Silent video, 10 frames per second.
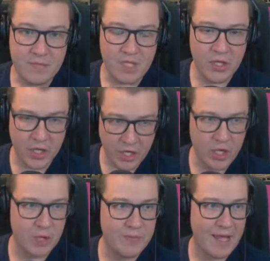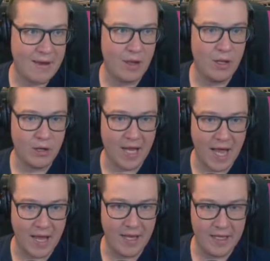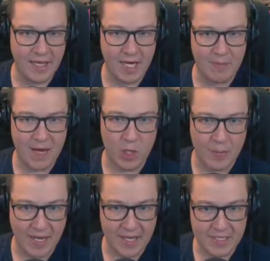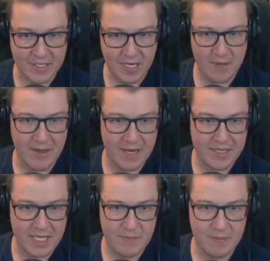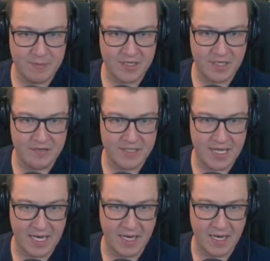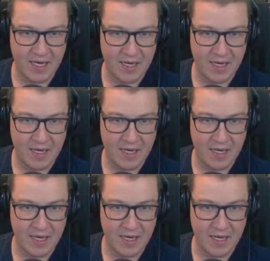that you can come down and look at and then go back up again. So how about a deep observer tank